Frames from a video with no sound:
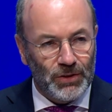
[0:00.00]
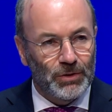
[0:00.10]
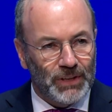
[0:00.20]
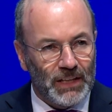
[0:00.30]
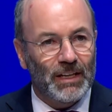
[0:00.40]
You
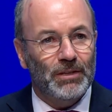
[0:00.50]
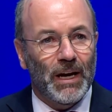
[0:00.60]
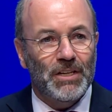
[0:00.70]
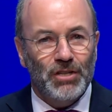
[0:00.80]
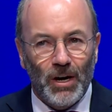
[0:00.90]
did a
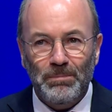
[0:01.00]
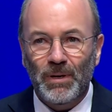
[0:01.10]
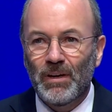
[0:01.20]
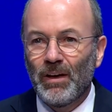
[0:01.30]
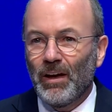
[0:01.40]
great job,
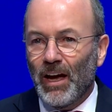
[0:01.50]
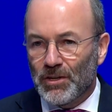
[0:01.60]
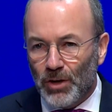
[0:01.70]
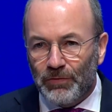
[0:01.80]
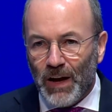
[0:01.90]

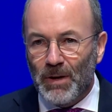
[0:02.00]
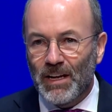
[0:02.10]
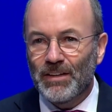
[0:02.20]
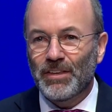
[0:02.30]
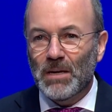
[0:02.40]
and your
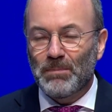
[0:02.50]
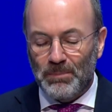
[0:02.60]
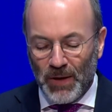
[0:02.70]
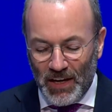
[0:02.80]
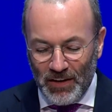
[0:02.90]
family, the
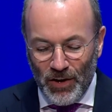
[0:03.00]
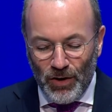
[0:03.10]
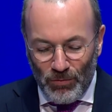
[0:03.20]
EPP,